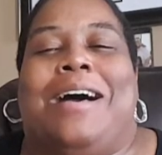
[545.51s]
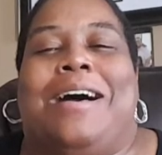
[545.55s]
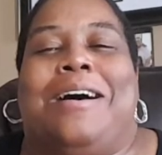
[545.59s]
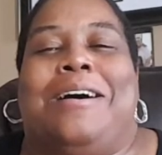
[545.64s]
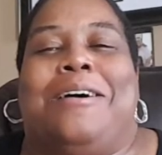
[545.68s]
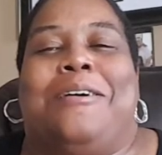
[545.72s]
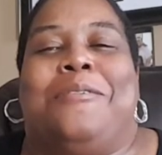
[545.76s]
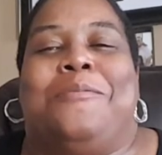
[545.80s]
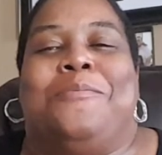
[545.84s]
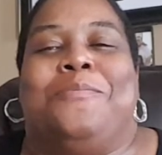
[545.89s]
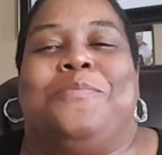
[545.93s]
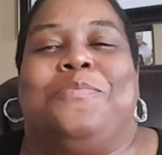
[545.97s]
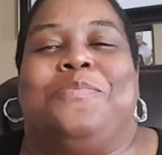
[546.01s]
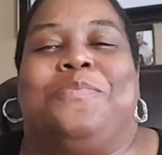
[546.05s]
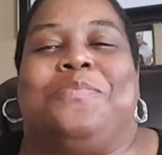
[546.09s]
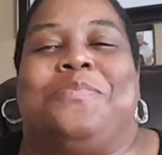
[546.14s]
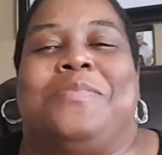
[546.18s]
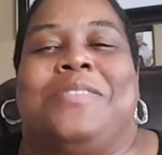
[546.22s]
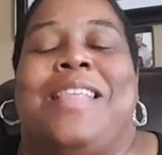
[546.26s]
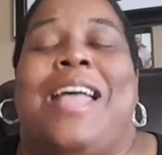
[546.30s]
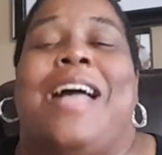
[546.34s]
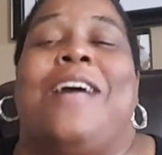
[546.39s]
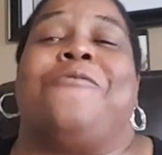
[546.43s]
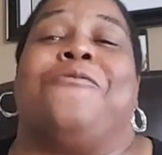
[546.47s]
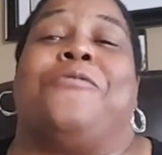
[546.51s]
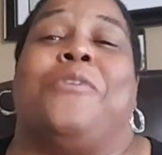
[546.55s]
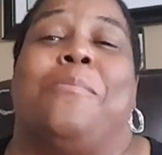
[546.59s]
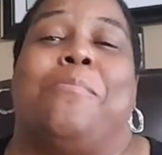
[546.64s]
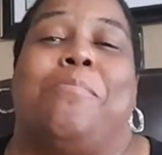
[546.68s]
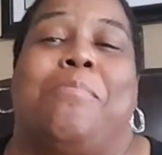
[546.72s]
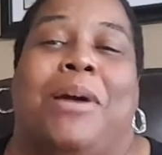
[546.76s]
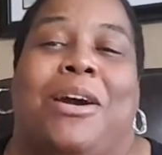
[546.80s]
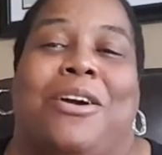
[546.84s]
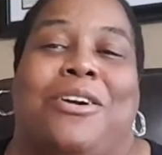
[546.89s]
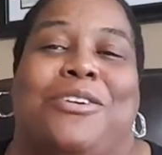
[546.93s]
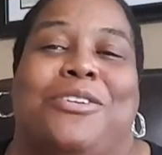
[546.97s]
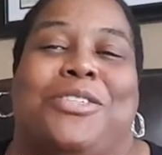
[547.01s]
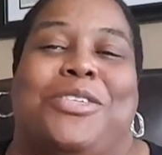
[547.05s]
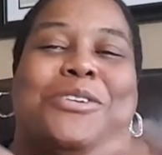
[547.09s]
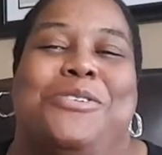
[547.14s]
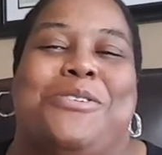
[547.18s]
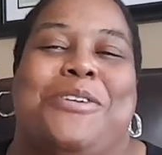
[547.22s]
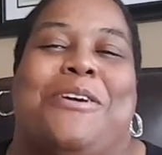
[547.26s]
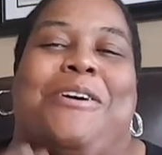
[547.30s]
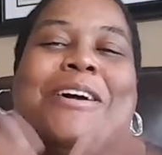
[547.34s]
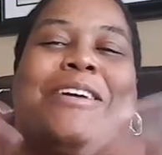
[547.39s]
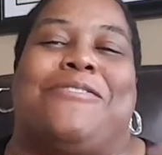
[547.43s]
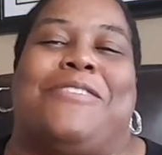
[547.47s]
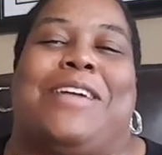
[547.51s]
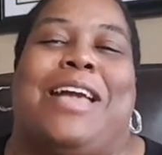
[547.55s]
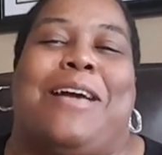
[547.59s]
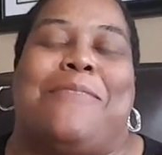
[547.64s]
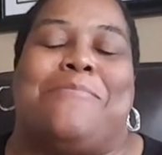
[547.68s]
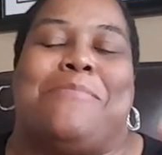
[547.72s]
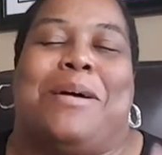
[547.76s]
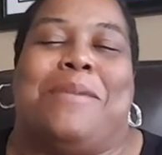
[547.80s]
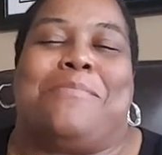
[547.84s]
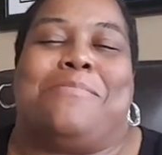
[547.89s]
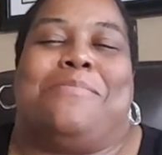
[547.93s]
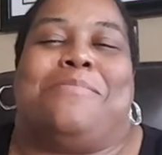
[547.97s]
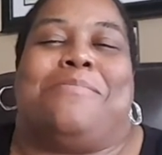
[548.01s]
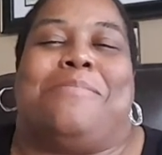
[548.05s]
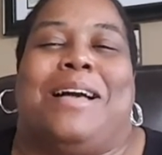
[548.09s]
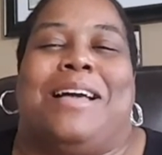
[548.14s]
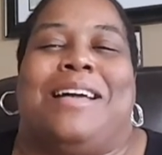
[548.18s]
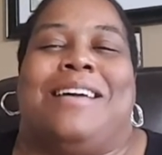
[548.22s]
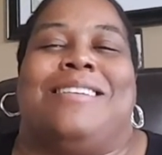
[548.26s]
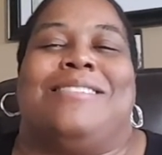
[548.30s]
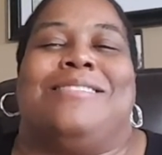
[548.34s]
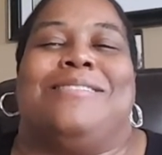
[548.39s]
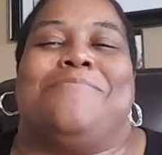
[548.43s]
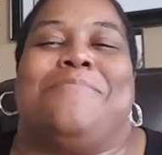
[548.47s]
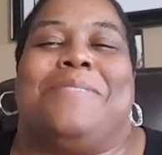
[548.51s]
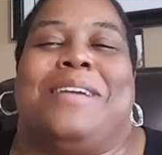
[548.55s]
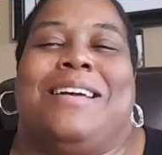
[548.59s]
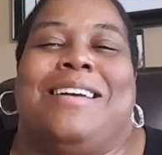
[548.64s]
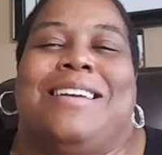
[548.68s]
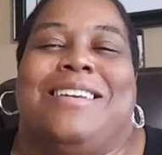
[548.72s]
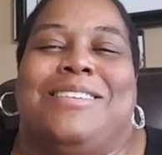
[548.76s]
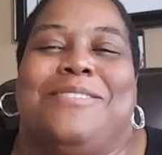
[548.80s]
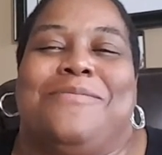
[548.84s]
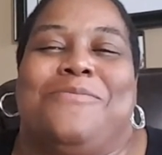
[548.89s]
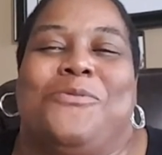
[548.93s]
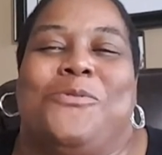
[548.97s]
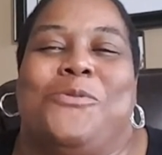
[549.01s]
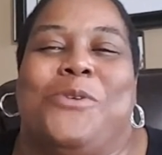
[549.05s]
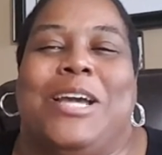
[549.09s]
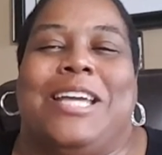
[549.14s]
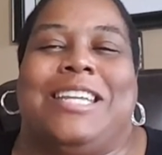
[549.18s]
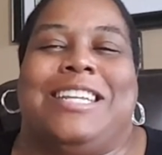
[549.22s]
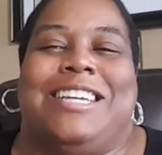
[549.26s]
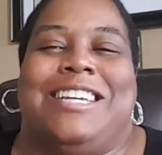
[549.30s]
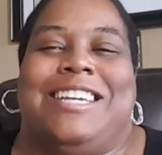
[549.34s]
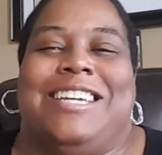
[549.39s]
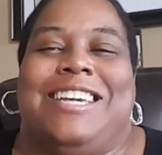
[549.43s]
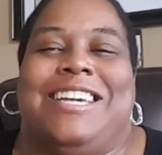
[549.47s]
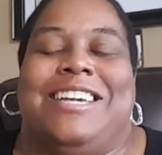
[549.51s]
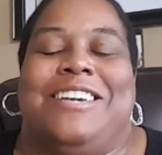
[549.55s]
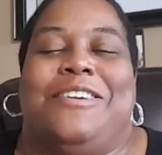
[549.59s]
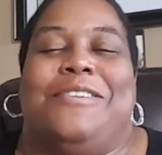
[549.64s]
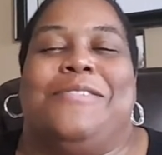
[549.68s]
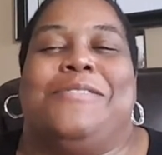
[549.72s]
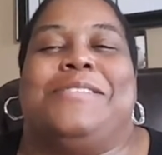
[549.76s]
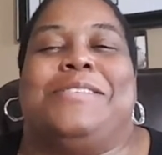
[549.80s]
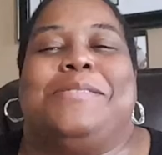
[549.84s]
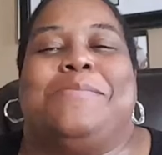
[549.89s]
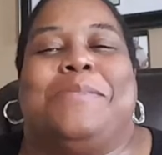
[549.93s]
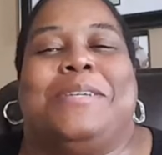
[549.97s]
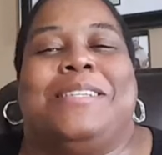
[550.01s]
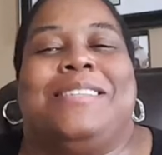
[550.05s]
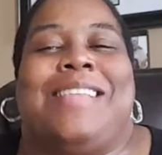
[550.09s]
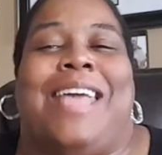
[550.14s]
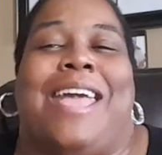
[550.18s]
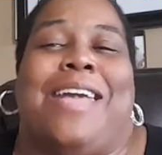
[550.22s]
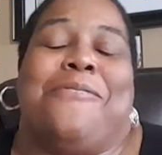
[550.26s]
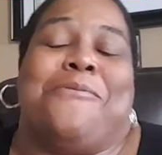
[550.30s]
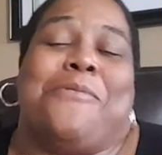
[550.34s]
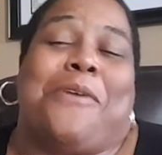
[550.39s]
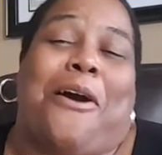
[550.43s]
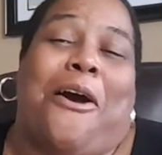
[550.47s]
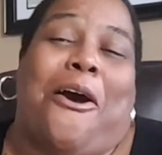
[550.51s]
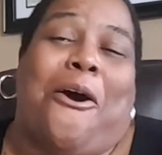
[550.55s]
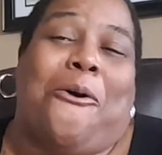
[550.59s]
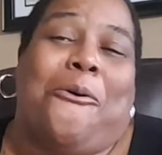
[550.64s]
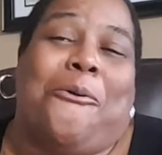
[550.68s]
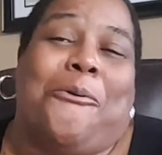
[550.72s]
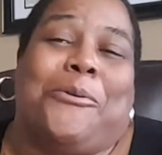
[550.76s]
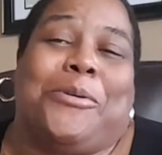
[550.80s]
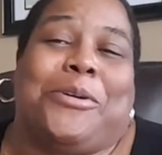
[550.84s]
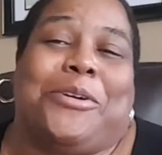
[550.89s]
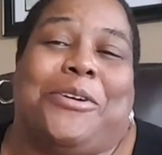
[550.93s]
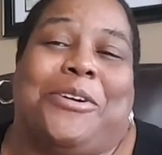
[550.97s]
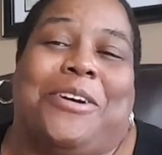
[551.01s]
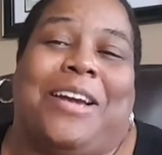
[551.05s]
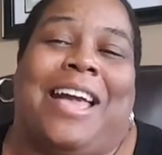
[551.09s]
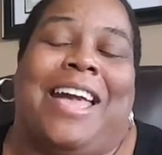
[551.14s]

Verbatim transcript: um, not from birth, you know, I've got my, my, my wedding gifts, but they were older.